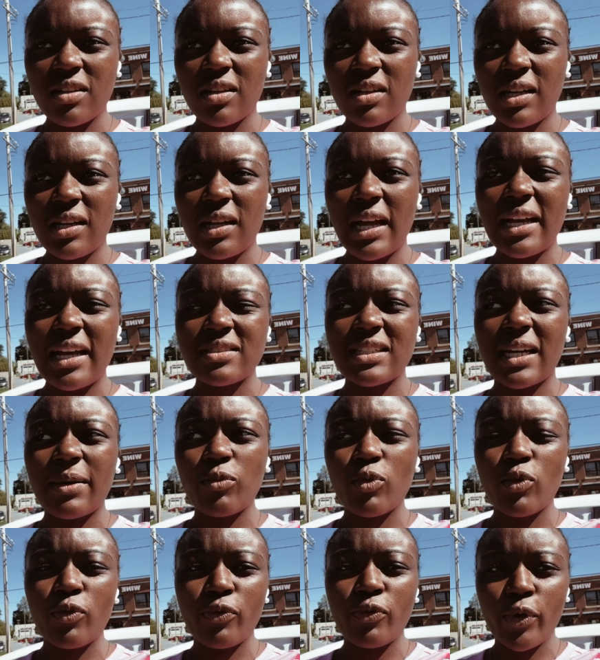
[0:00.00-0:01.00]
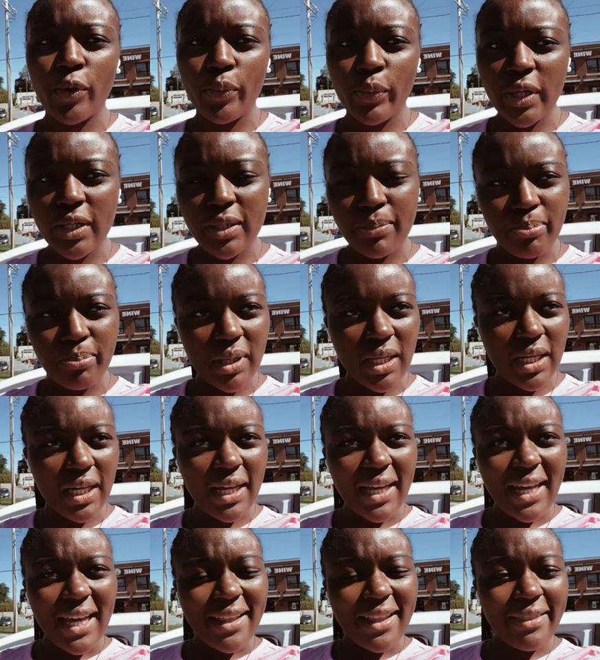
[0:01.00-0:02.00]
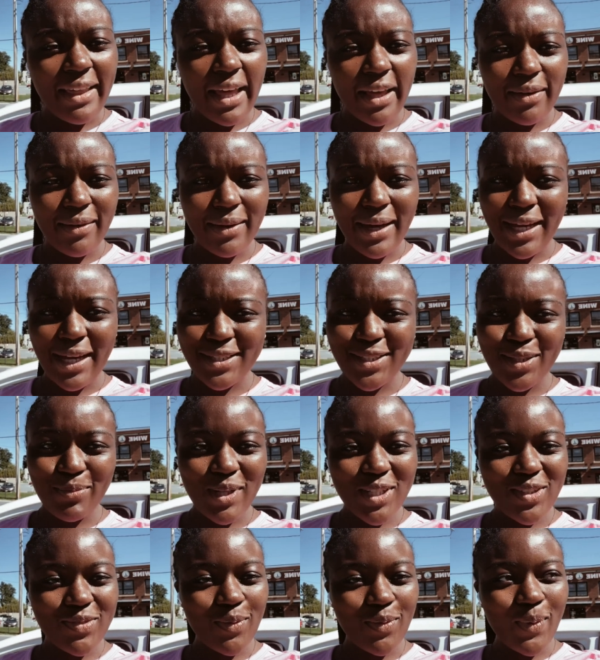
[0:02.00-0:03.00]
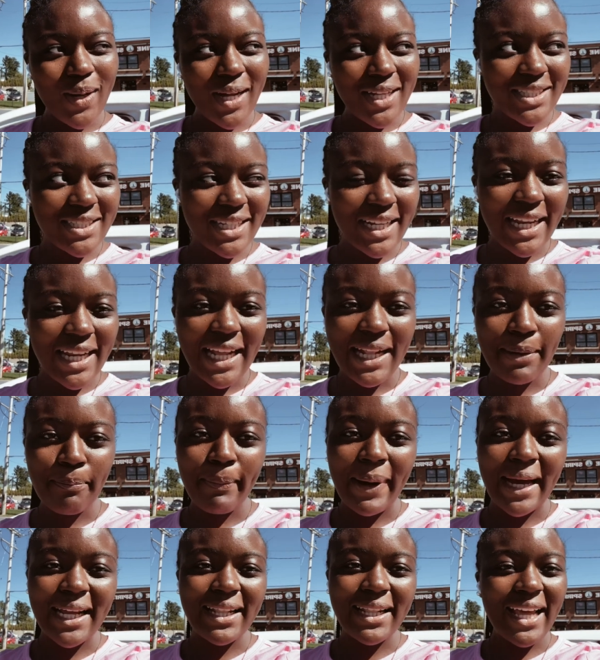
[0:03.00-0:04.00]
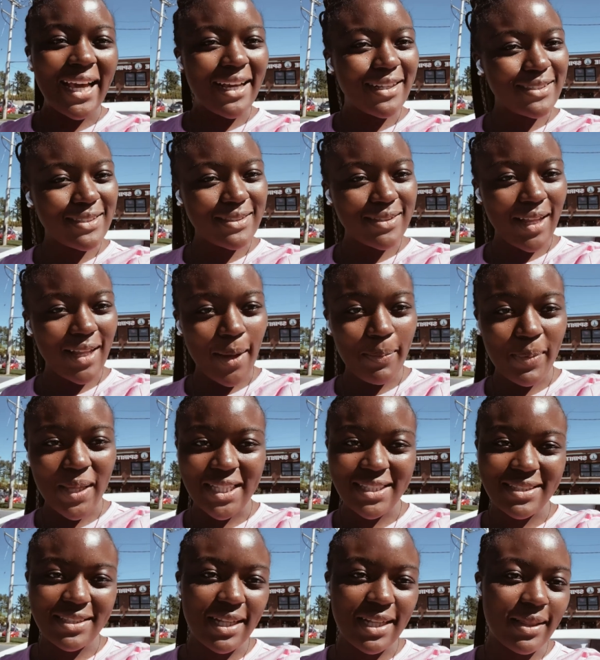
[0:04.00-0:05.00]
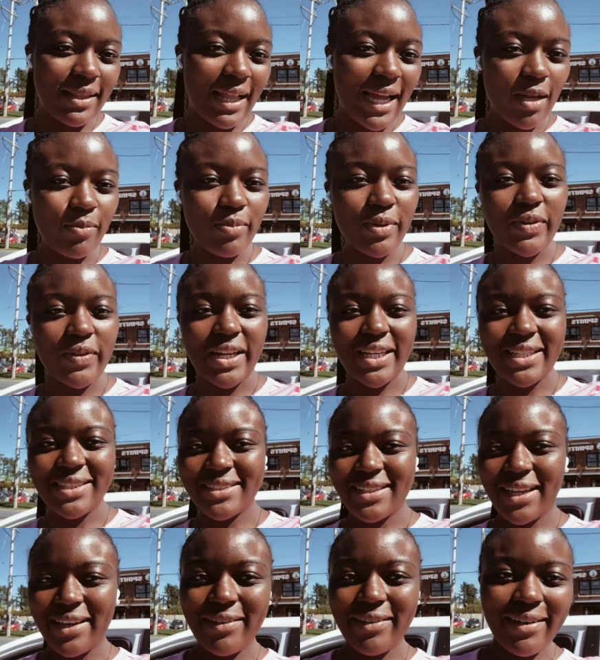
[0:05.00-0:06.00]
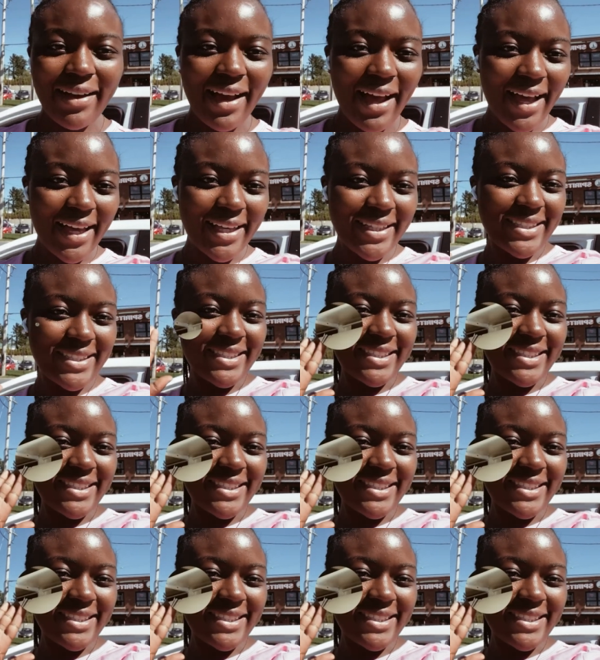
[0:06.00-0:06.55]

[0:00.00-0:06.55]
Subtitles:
on it as I move forward. But thank you guys so much for watching. My next stop is the library. See you guys.